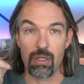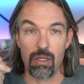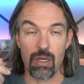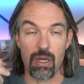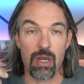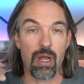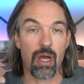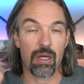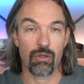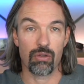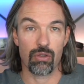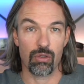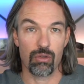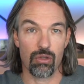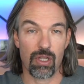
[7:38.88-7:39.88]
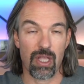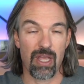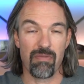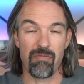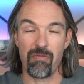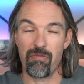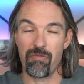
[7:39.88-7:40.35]
Not a good look
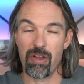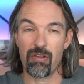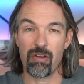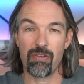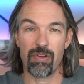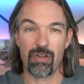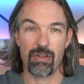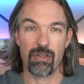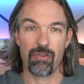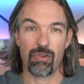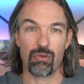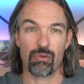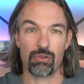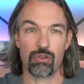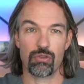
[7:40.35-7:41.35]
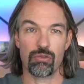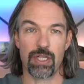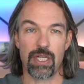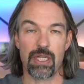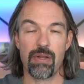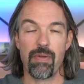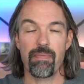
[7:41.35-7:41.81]
and very, very difficult to
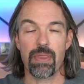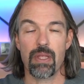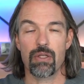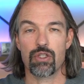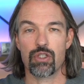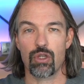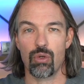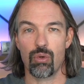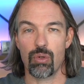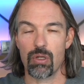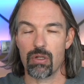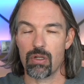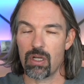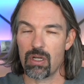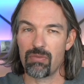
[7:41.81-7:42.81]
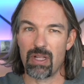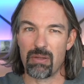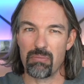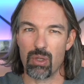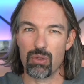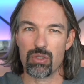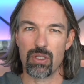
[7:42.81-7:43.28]
treat. So kind of like
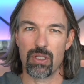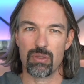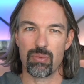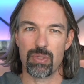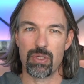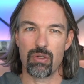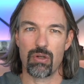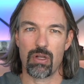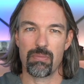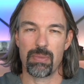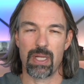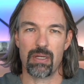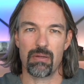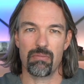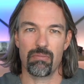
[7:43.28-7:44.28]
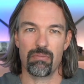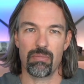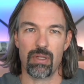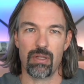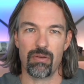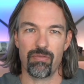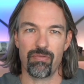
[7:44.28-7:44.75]
most things we talk about in
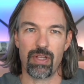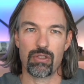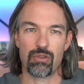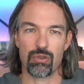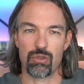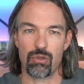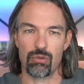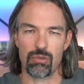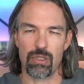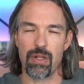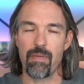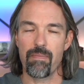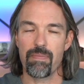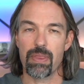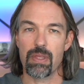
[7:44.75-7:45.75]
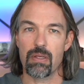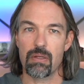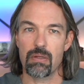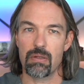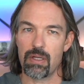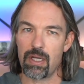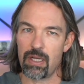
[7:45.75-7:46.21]
facial surgery,
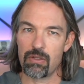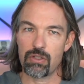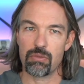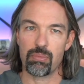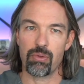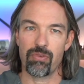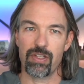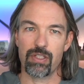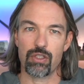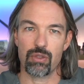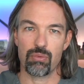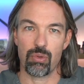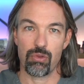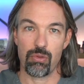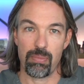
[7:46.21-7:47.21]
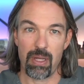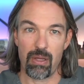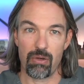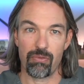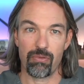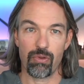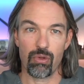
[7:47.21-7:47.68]
ounce of prevention is worth a
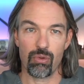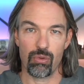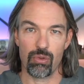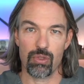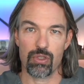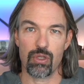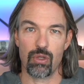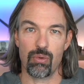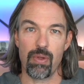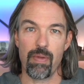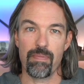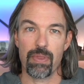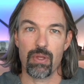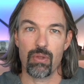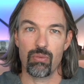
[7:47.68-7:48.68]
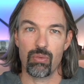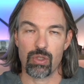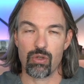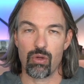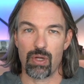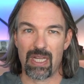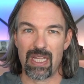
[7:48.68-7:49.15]
pound of cure. And so what's
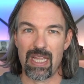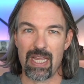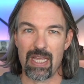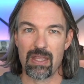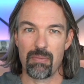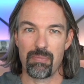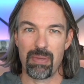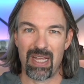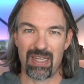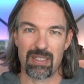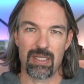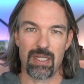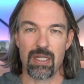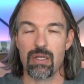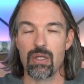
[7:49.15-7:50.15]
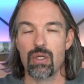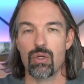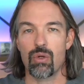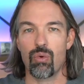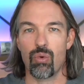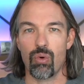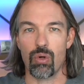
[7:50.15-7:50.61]
called a canthopexy,
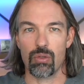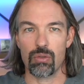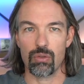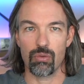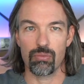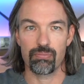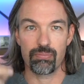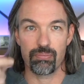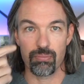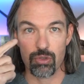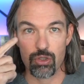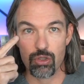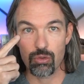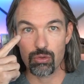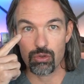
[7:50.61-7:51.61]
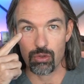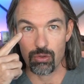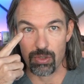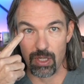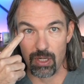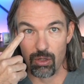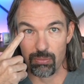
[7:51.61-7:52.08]
or a little suture
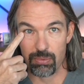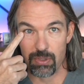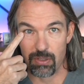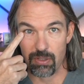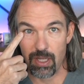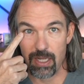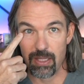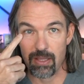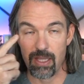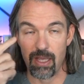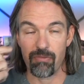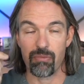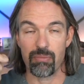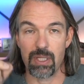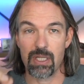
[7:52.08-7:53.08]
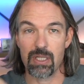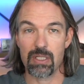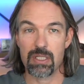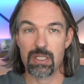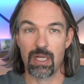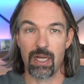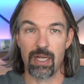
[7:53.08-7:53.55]
that helps to tighten that from the
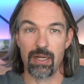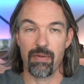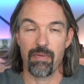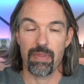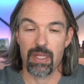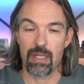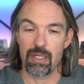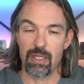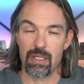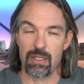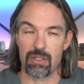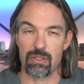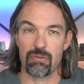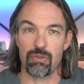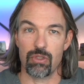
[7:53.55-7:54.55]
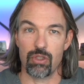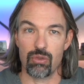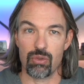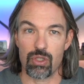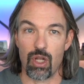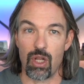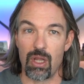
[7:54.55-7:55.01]
inside, is
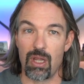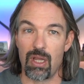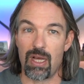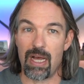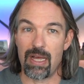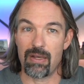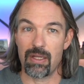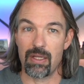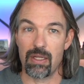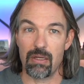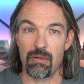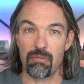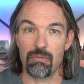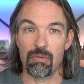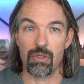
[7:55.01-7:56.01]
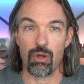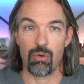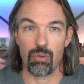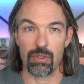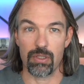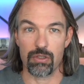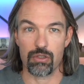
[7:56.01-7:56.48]
used a lot in
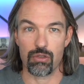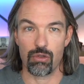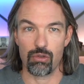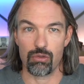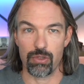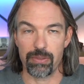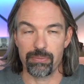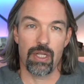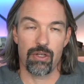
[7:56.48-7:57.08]
lower lid surgery.